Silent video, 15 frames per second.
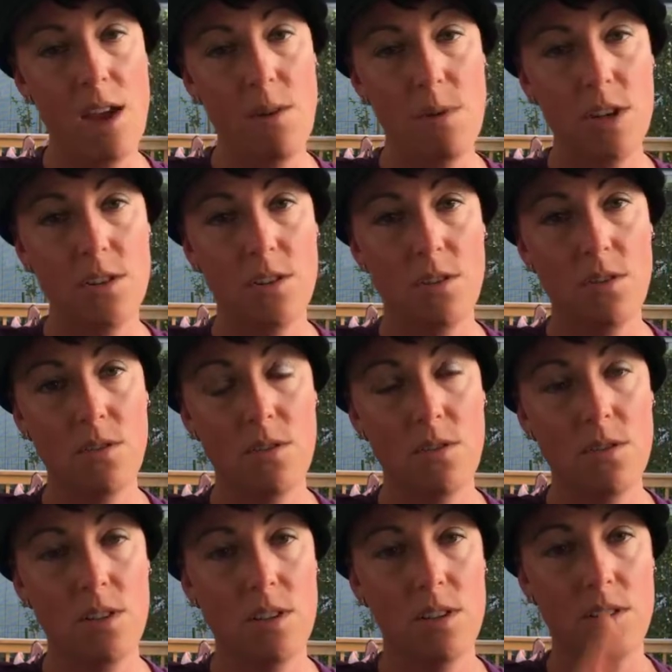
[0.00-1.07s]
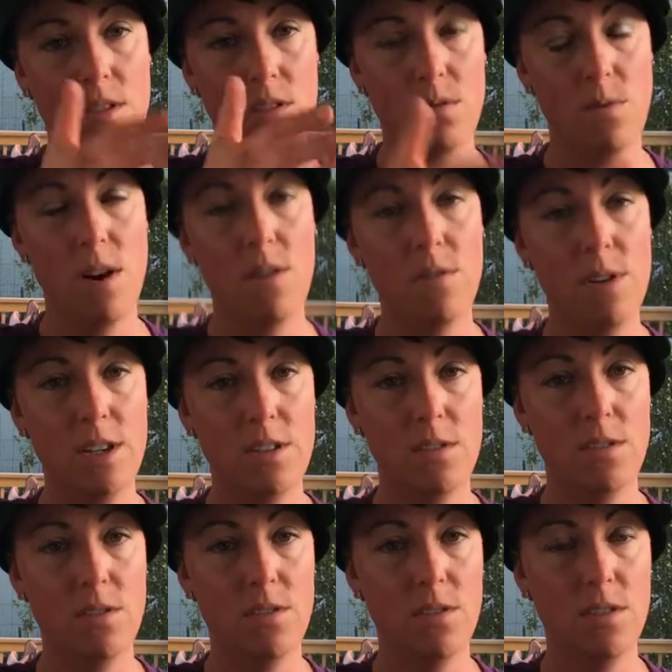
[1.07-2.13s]
8 weeks old, 12 weeks
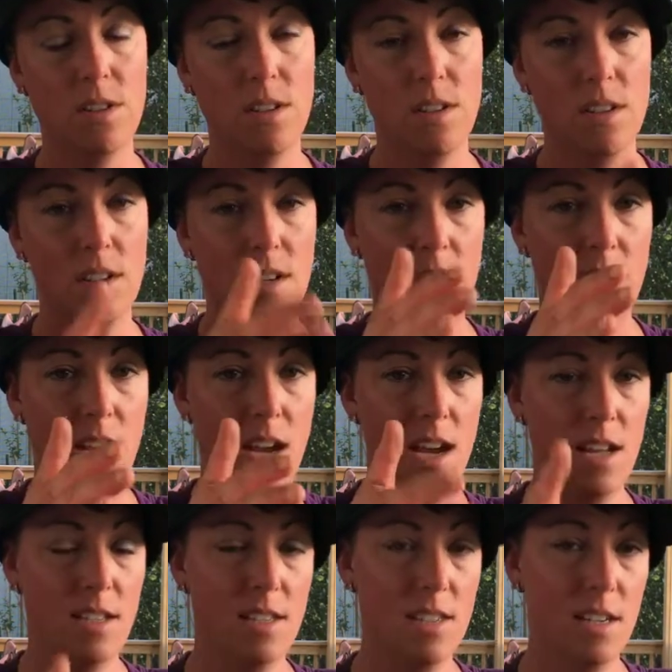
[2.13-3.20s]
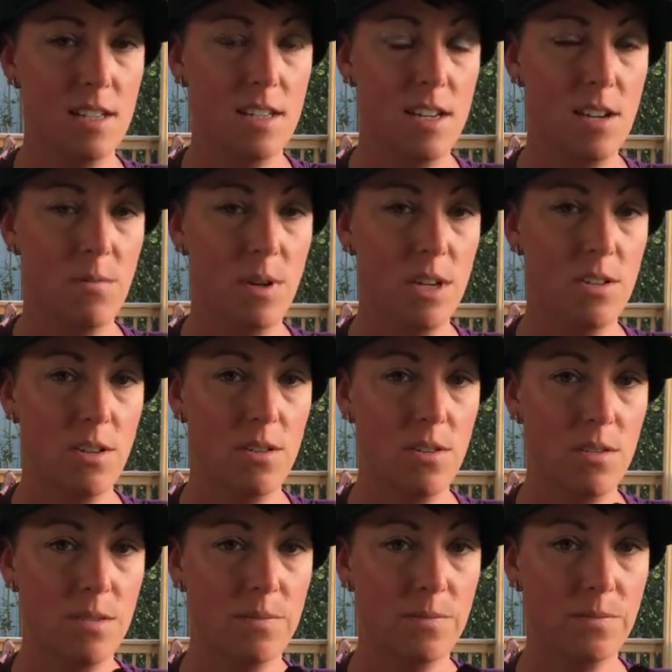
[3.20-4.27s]
old, and 16 weeks
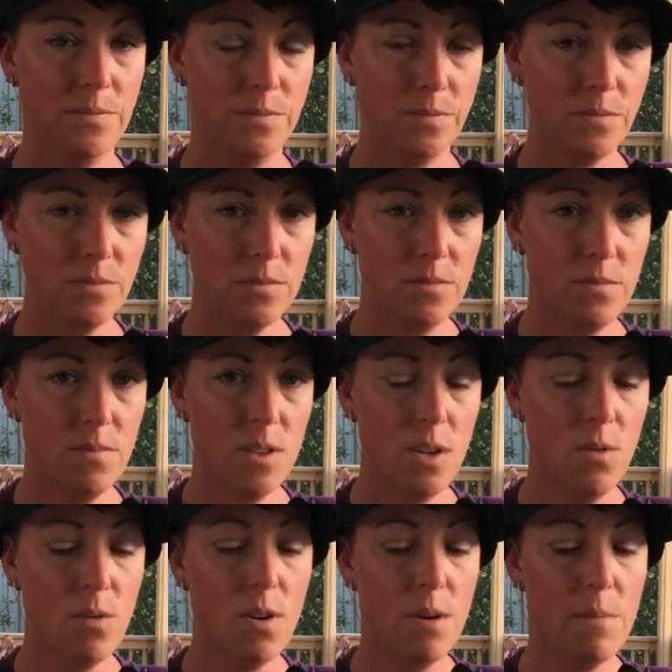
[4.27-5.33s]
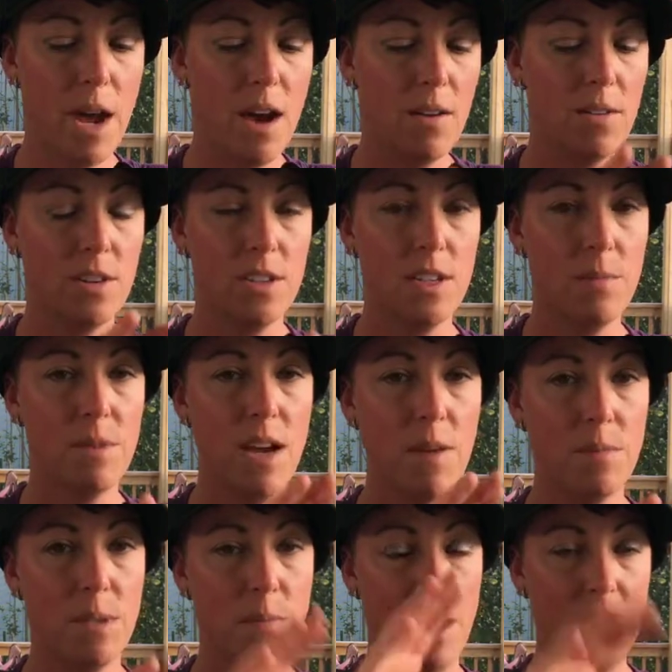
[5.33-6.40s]
old, or
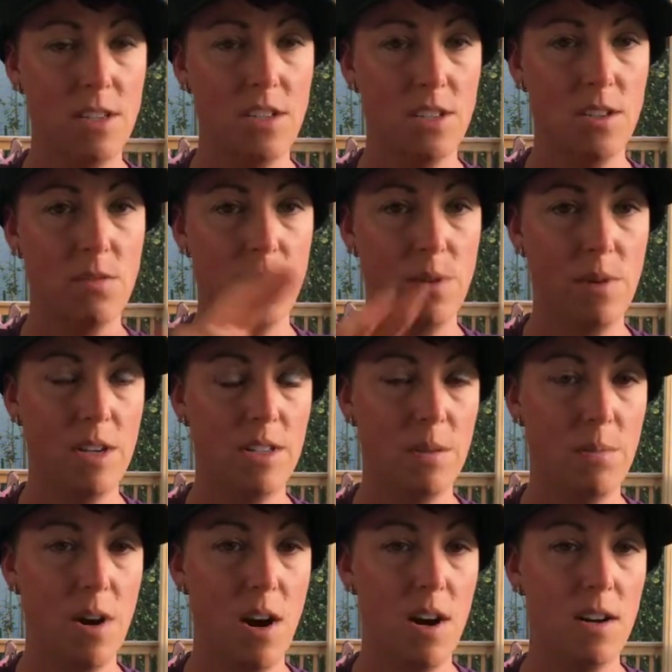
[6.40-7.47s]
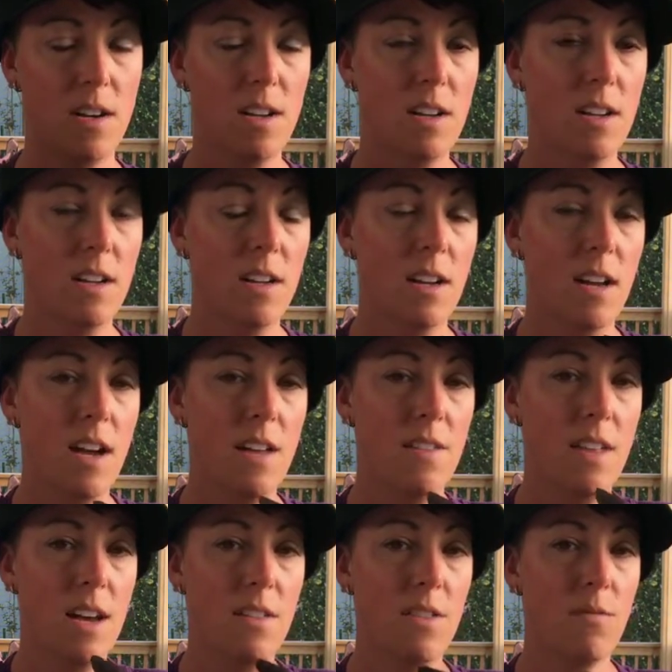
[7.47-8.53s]
sometimes spaced just 3 weeks apart.
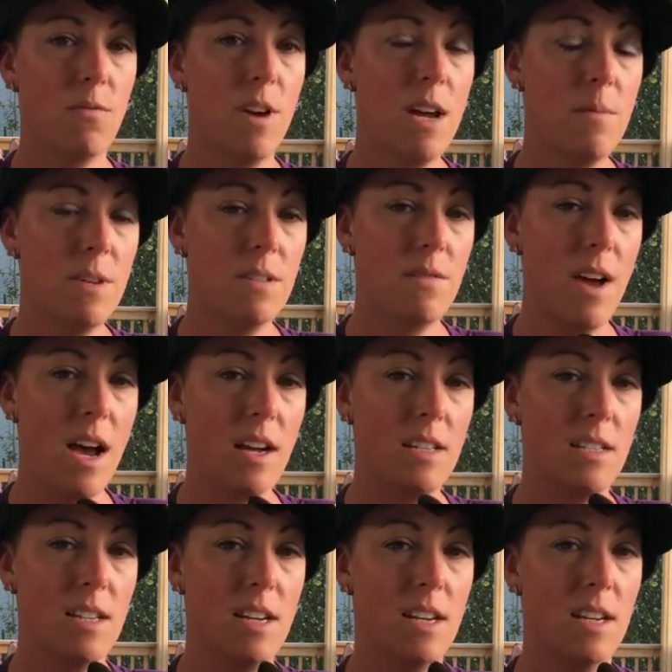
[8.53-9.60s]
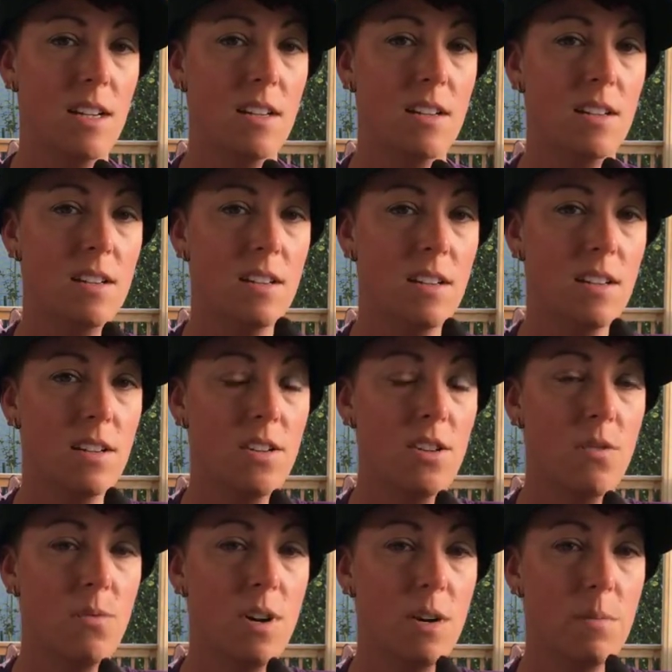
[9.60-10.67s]
And then the rabies vaccine
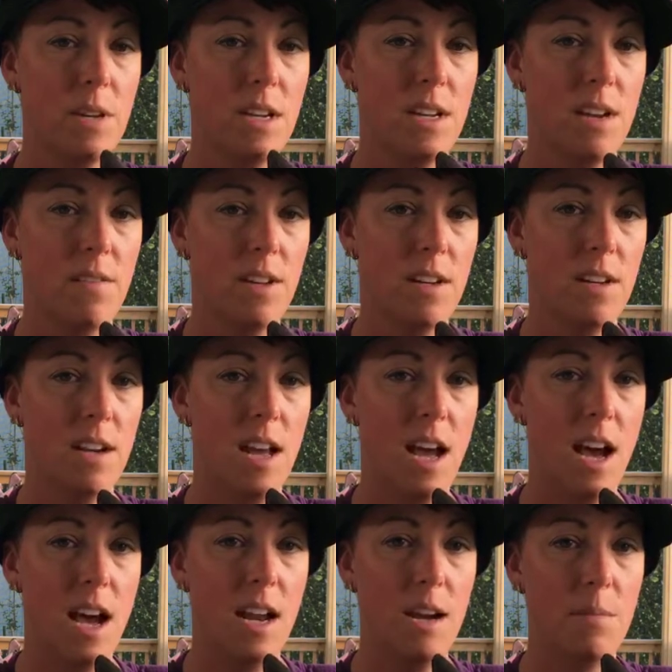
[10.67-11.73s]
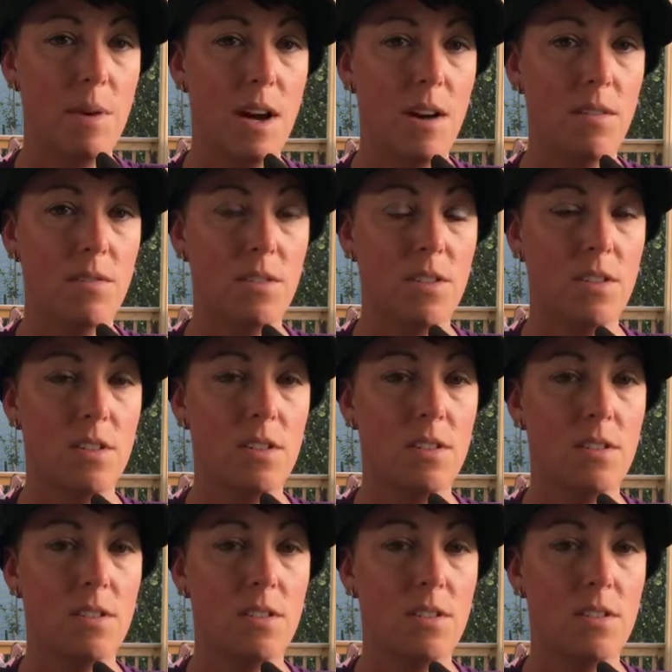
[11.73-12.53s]
you want to be given at about